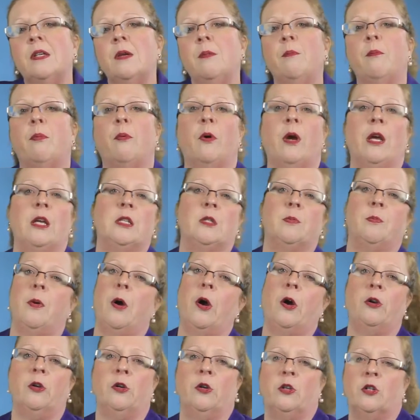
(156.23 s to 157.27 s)
embrace
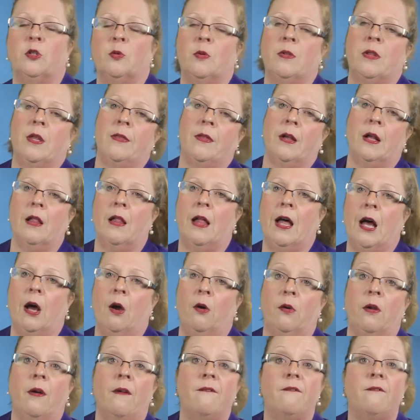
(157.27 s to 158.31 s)
partners within the
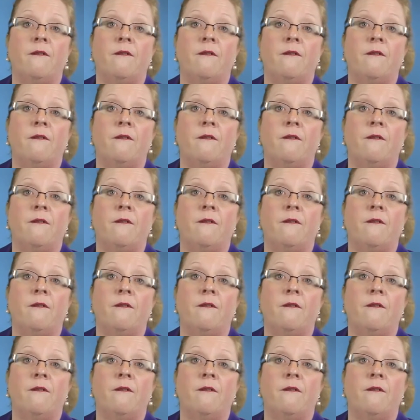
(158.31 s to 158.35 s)
cloud,